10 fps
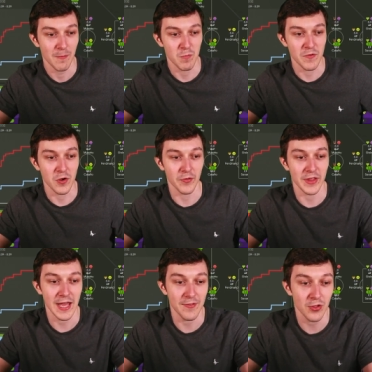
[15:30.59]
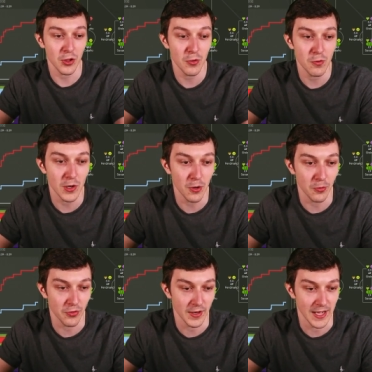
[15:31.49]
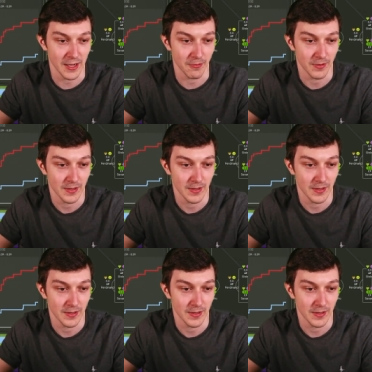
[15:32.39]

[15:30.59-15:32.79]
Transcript: We've got to get two goals now.